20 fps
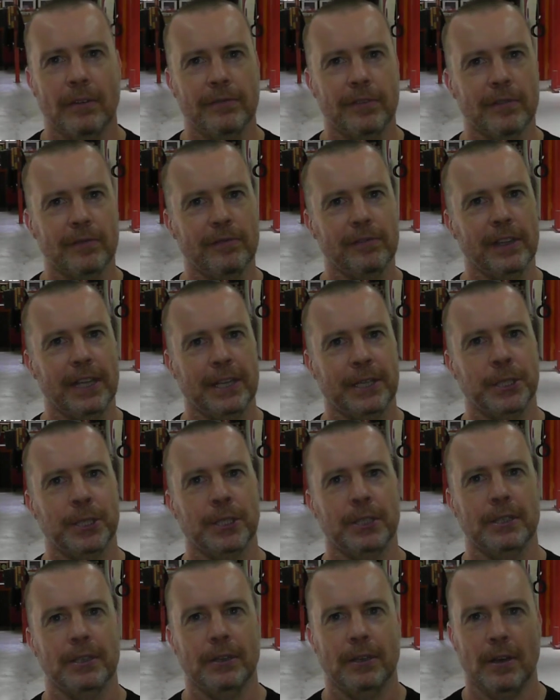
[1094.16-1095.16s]
for
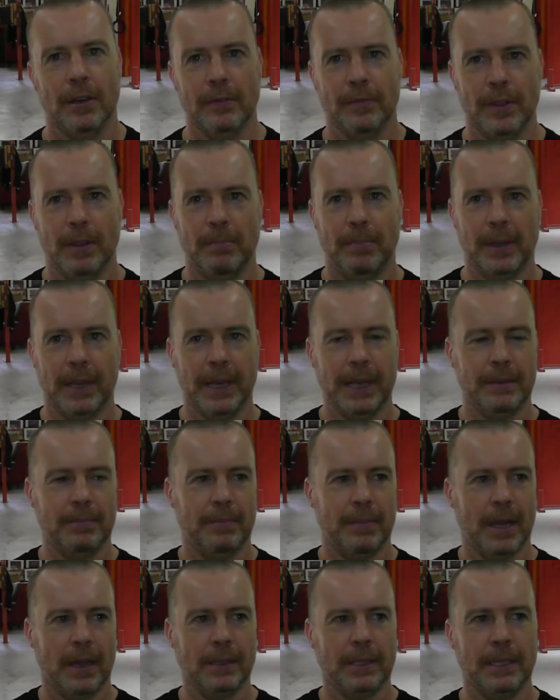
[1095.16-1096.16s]
flexure of the blade
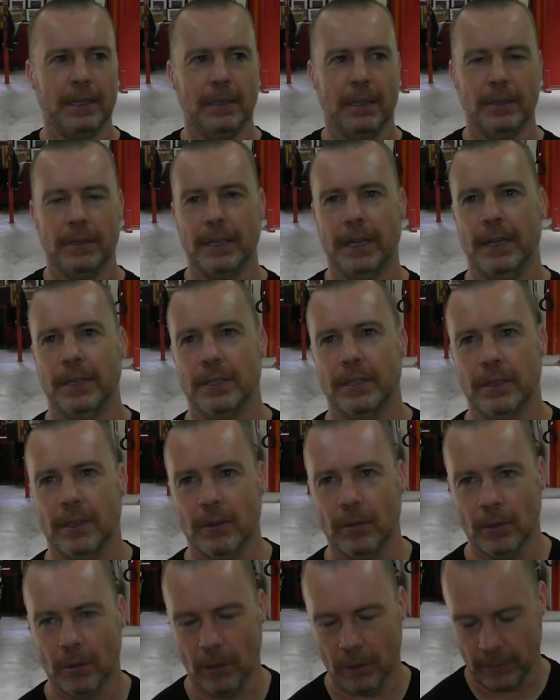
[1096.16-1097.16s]
mounting location at
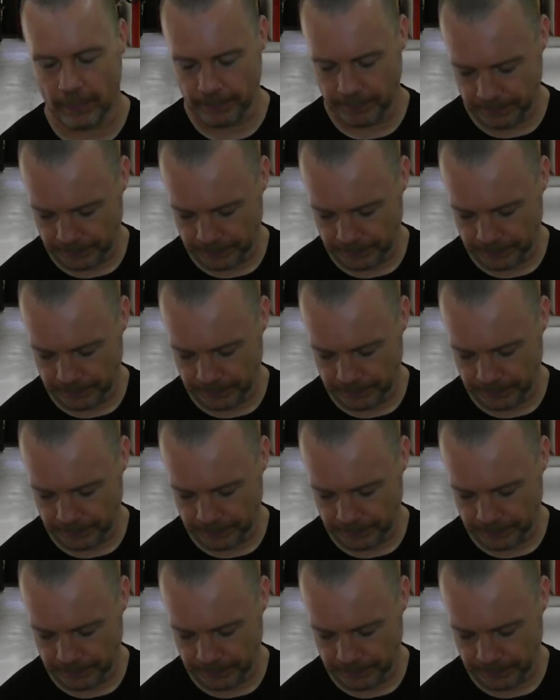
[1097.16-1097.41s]
all.